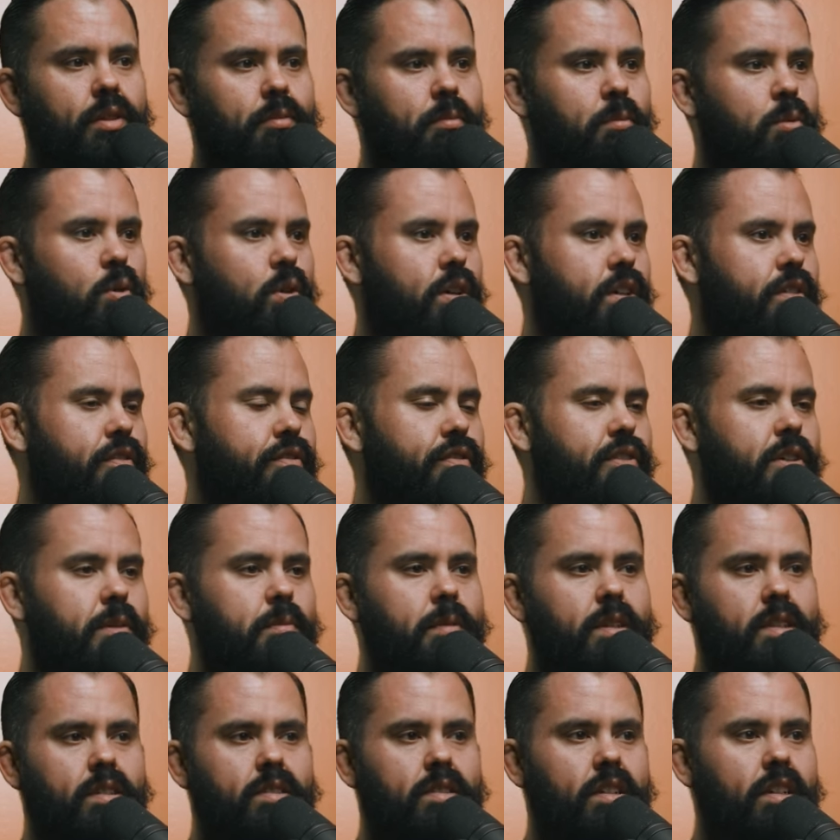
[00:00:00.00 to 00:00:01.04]
Morgan
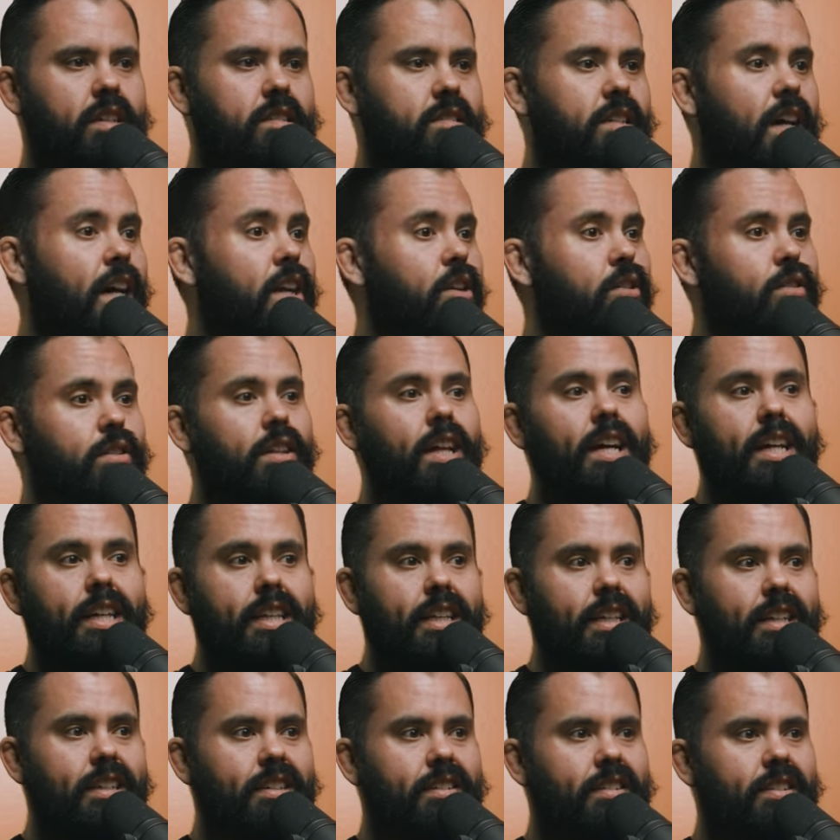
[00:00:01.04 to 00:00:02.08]
Freeman says, "I don't like
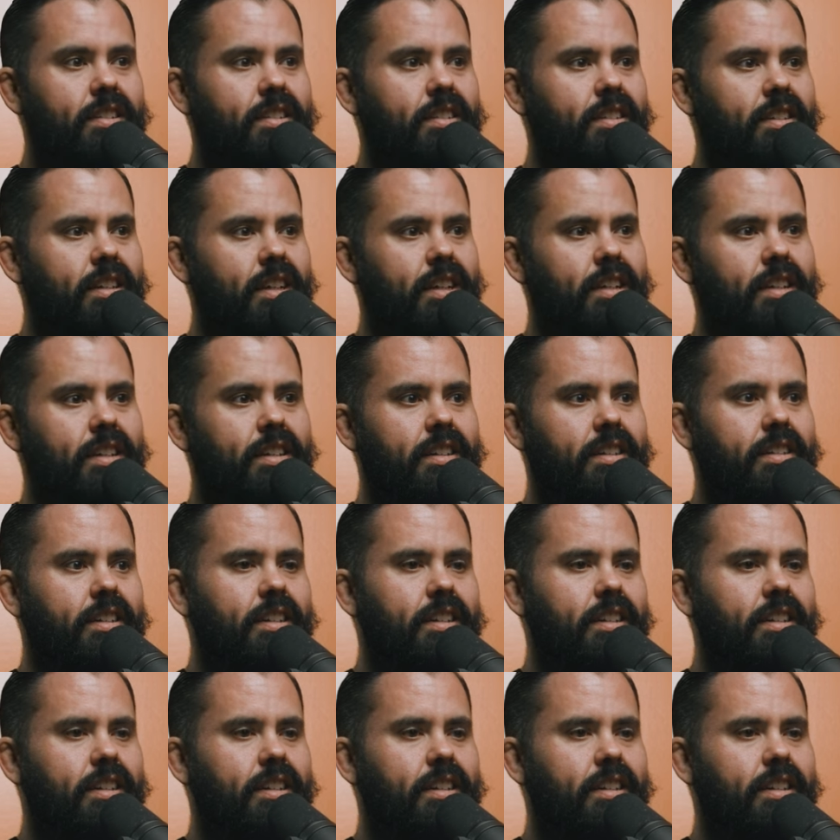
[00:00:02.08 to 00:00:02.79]
it," and mm.